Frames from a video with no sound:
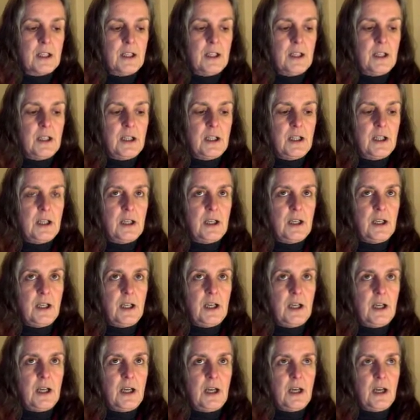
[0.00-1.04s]
I
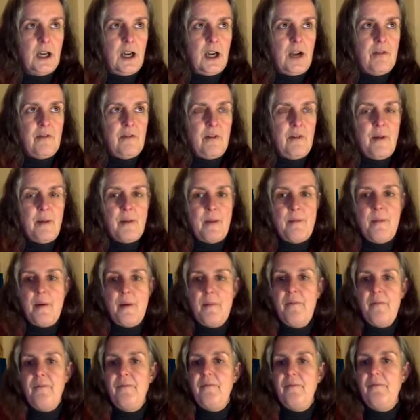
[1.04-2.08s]
remember looking
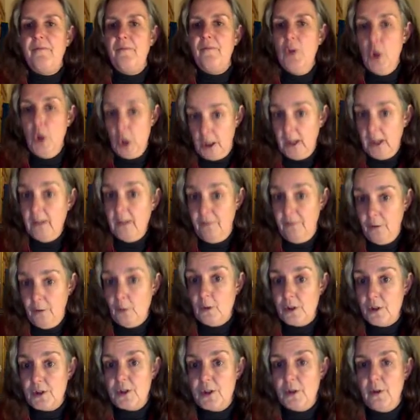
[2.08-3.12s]
forward to it. I
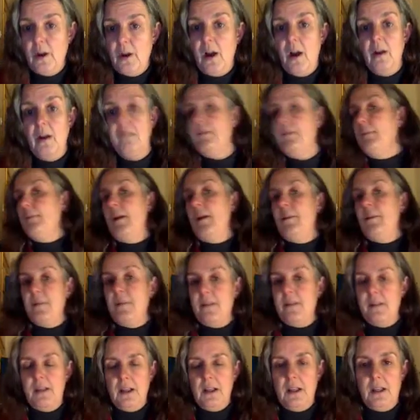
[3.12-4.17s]
remember thinking, well, this is
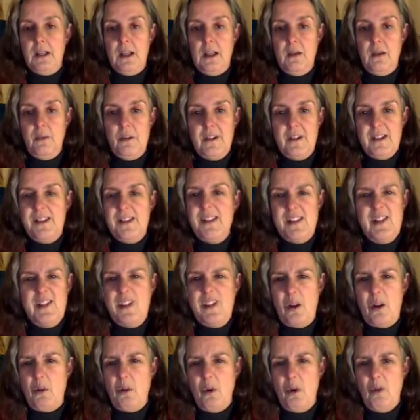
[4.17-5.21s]
so awful
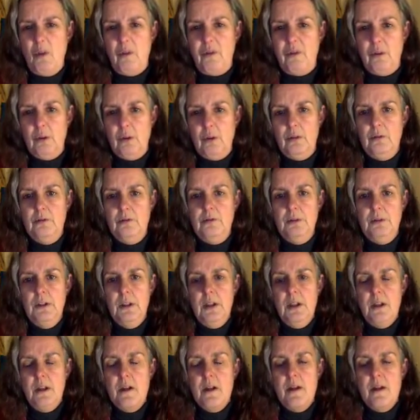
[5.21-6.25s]
that I
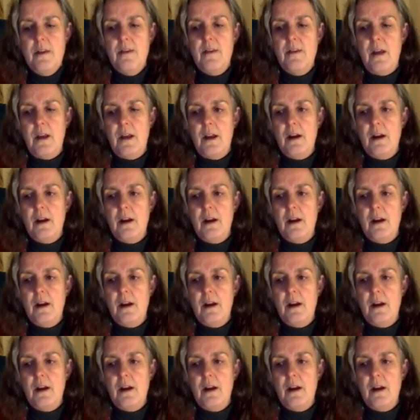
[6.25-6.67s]
don't want to be